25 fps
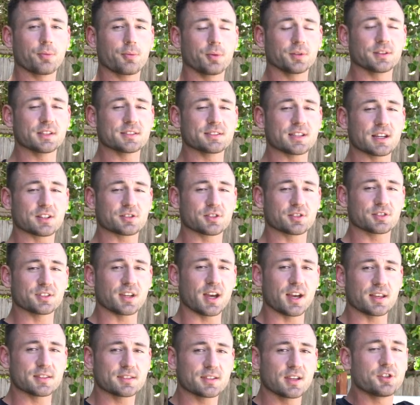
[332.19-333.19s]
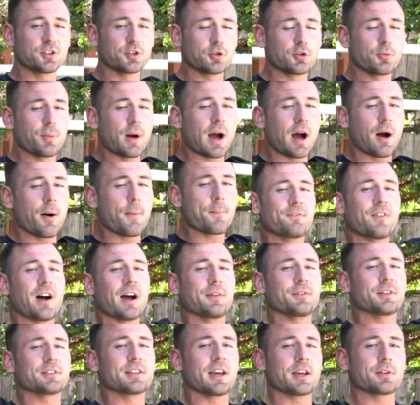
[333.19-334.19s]
with this exercise. Do about
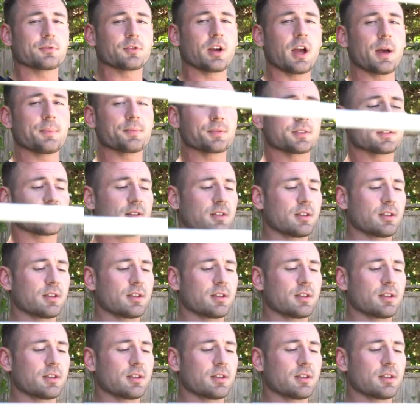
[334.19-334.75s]
5 to 10 reps,